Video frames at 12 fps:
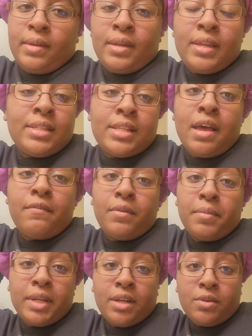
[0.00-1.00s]
it's time for
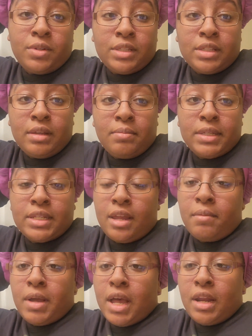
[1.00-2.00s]
me to go to sleep because I
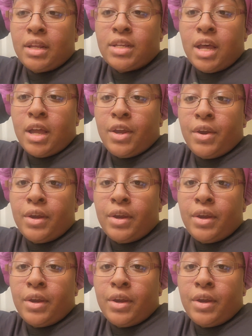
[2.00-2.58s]
am kind of tired.